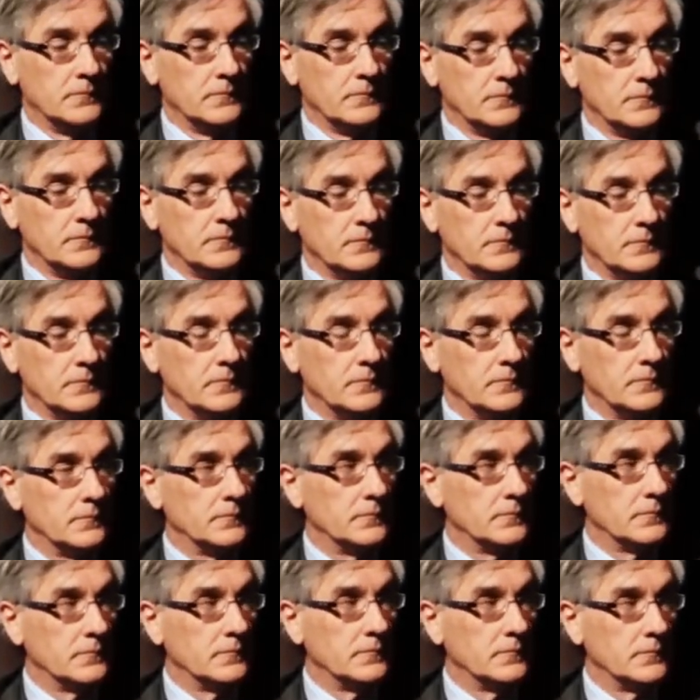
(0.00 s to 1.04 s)

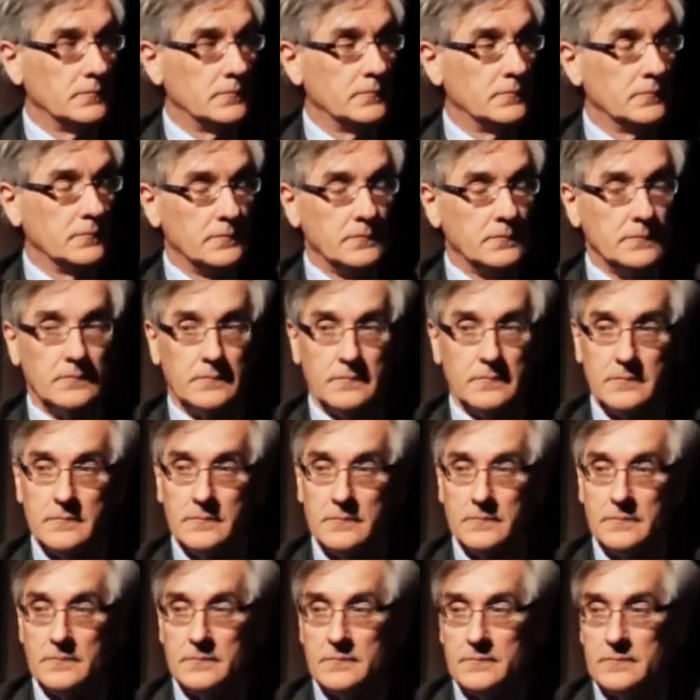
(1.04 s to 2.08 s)

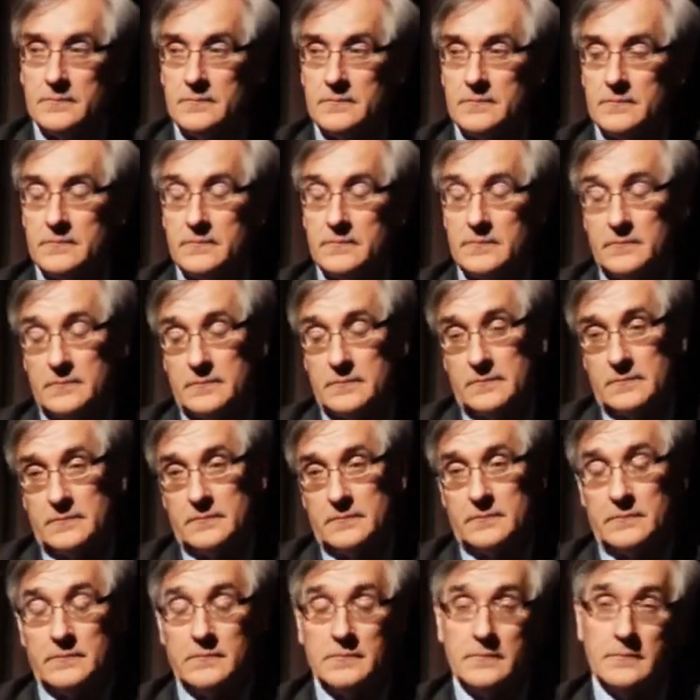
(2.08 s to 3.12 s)

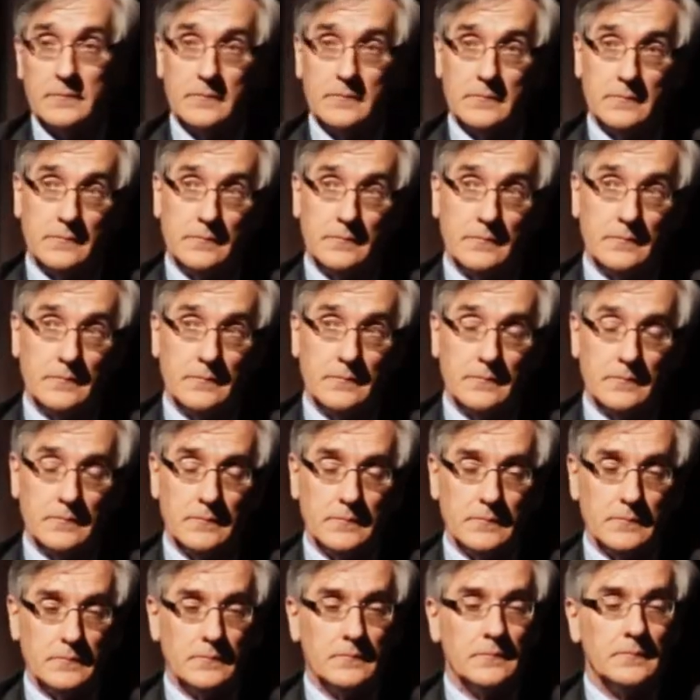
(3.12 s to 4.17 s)

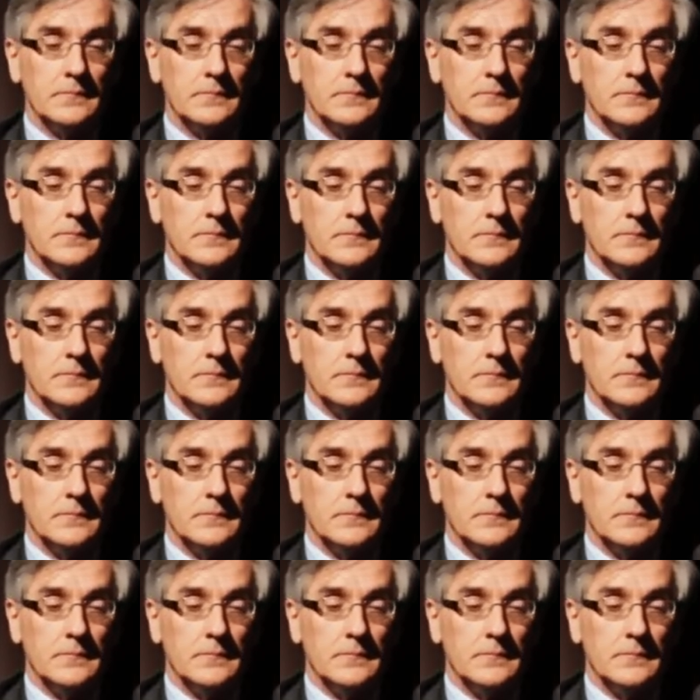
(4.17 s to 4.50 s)
[no speech]